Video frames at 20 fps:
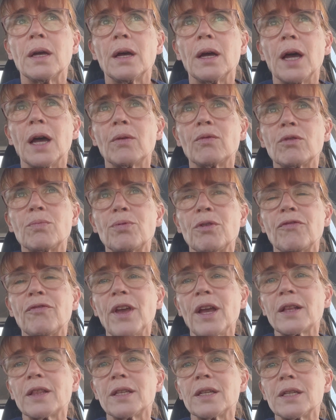I would
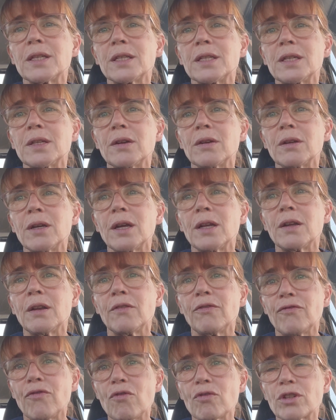perfect this, and
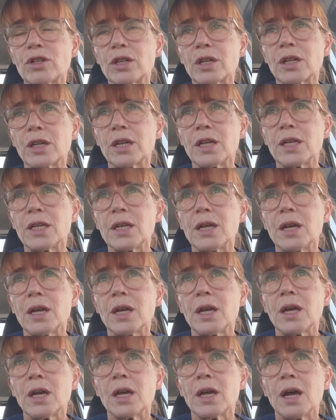unfortunately
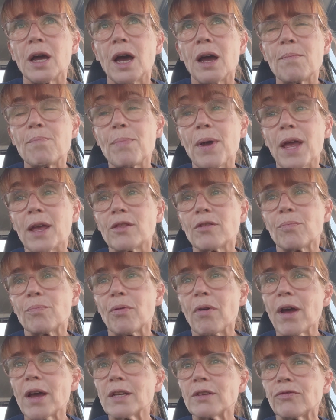I'm paying the
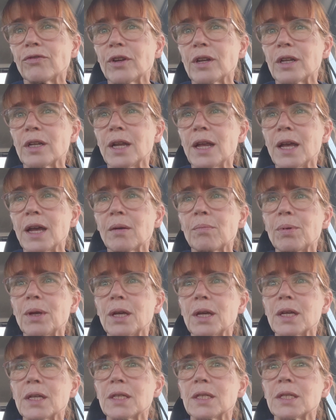price for it now,
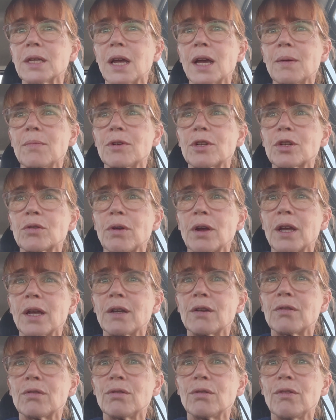because I'm
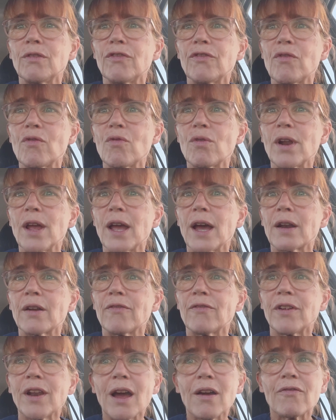trying to fall out
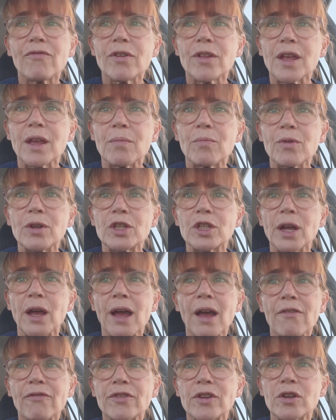of love with him, which I
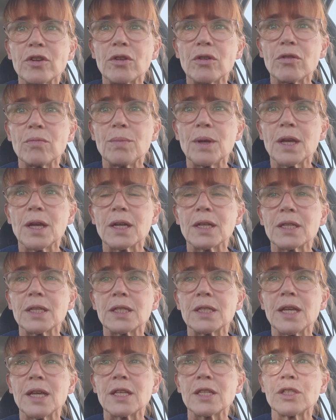have to do
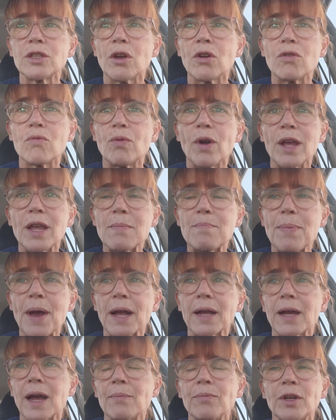because there's no way
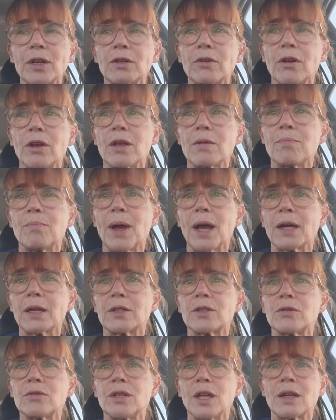back. I'm not going back
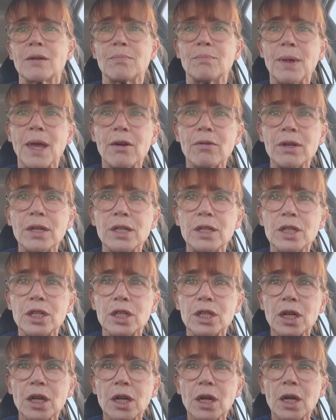to that
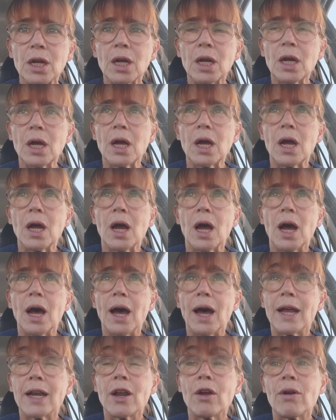marriage.
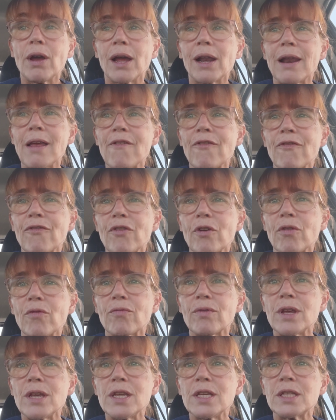I know I left for a
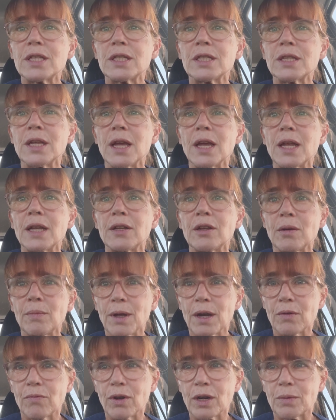reason, and no
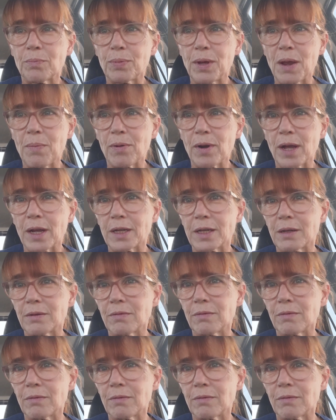matter what people are,